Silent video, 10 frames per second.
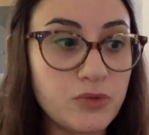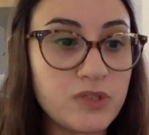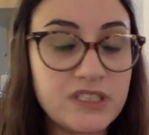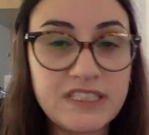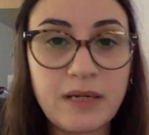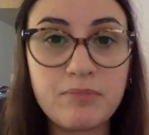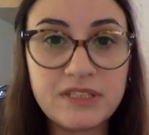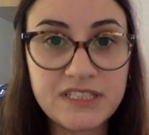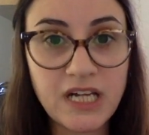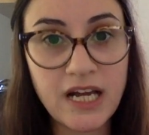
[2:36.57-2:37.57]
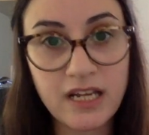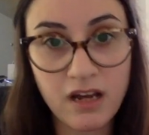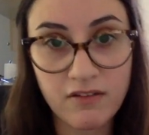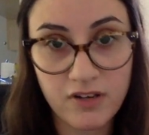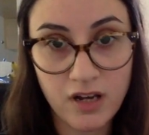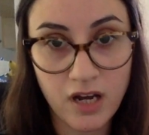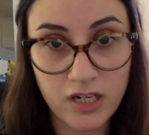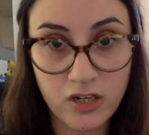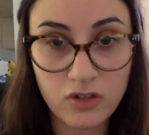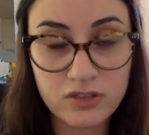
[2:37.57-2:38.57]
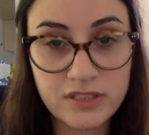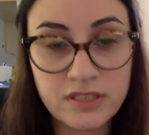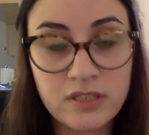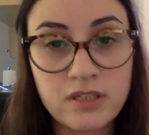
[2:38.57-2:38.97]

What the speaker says: You wouldn't say beside avocados,